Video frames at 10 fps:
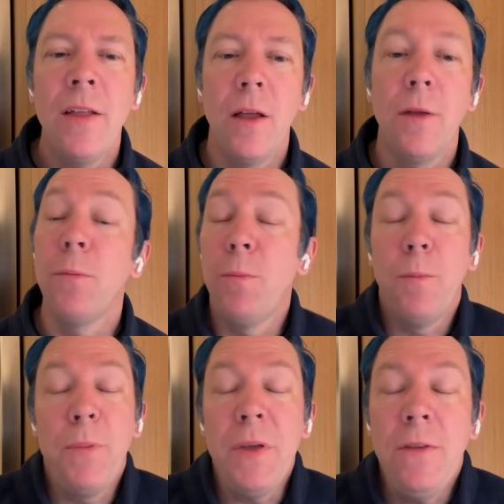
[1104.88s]
Uh,
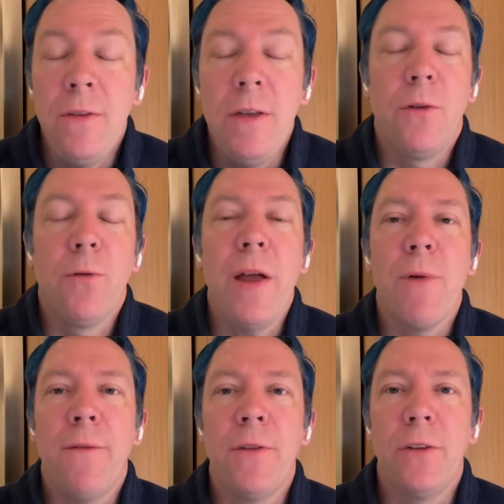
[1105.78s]
BCC is a
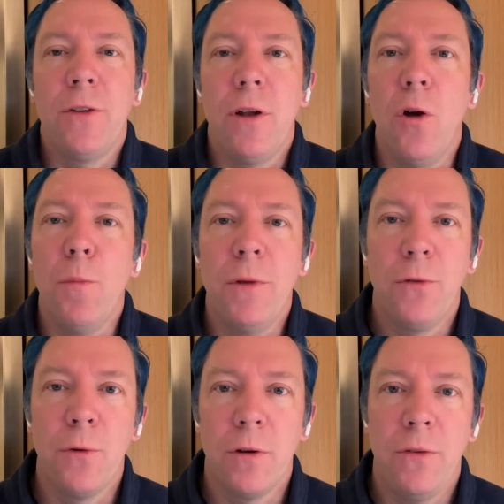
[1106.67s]
great reference, good
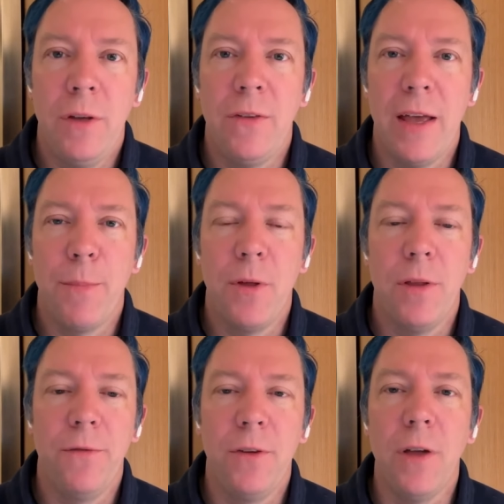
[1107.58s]
open source
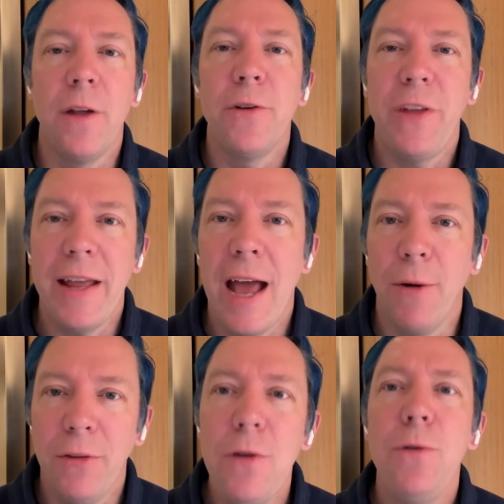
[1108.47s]
example of just understanding
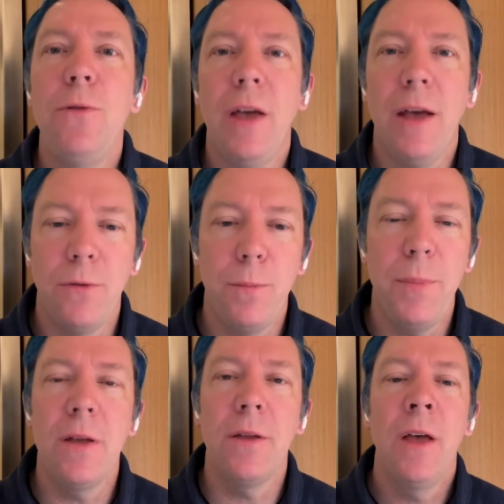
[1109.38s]
how it's used, how it's
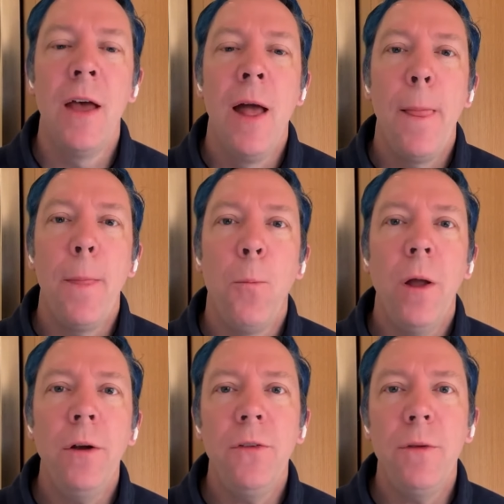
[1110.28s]
built.
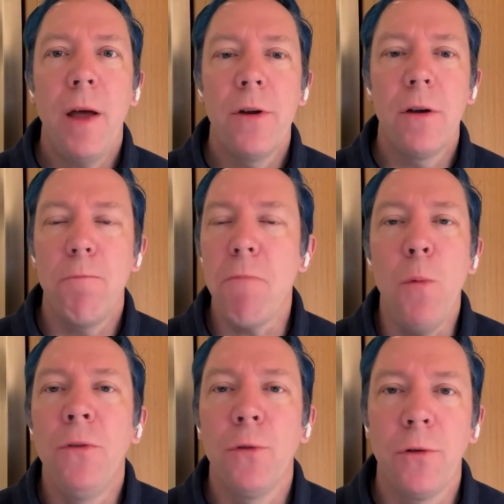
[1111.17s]
What are some other
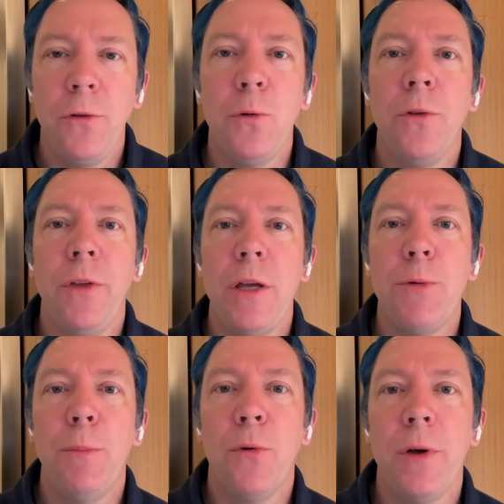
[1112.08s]
open source tools that
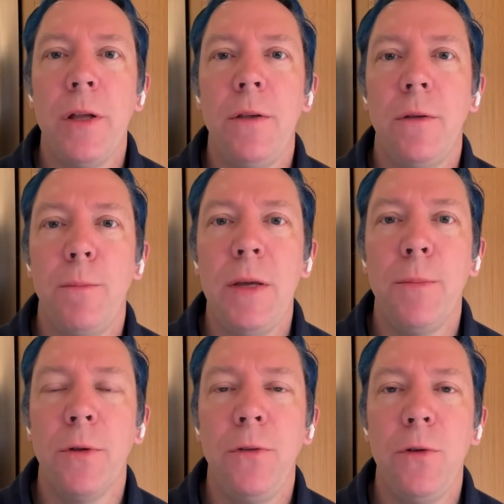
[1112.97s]
you would point
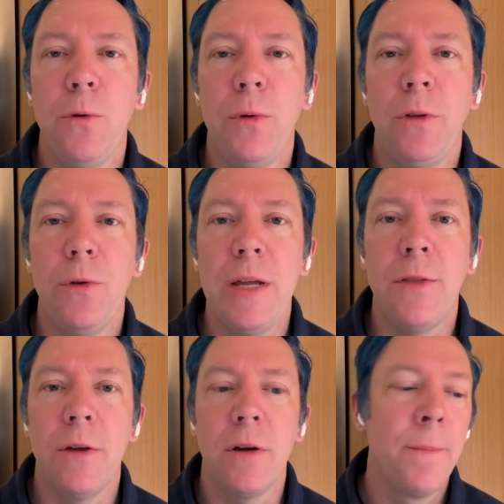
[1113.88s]
people to to
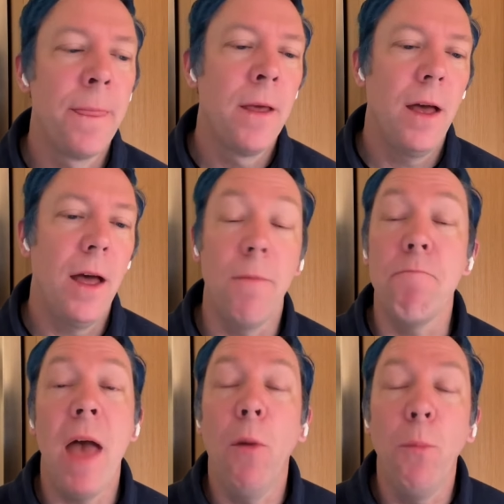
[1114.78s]
either uh,
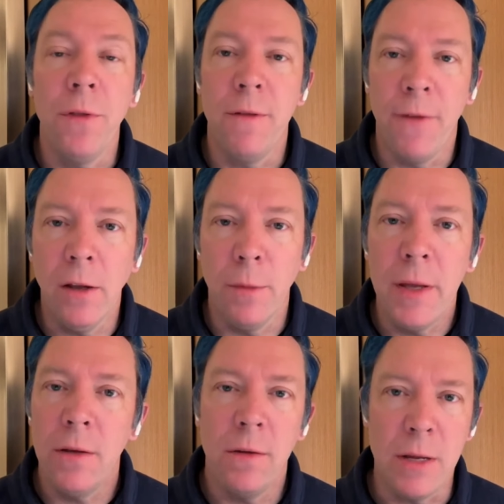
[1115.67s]
help with
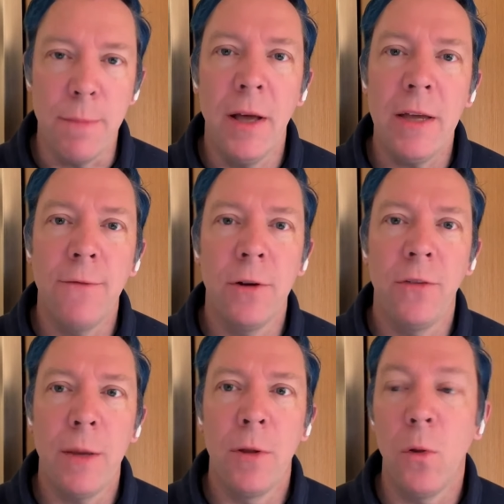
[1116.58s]
development, debugging, for
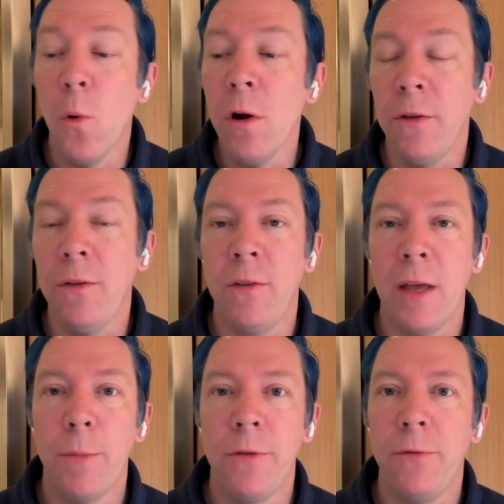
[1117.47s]
example, or just
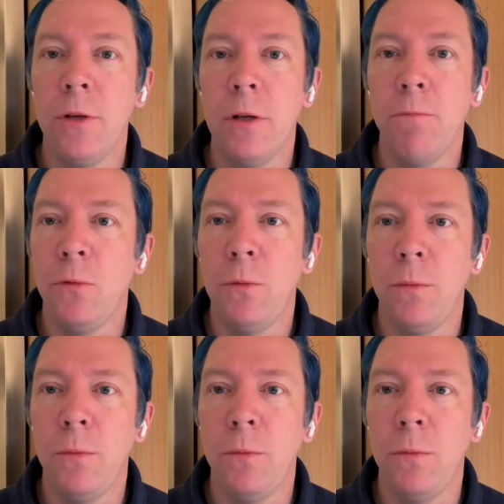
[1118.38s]
examples of good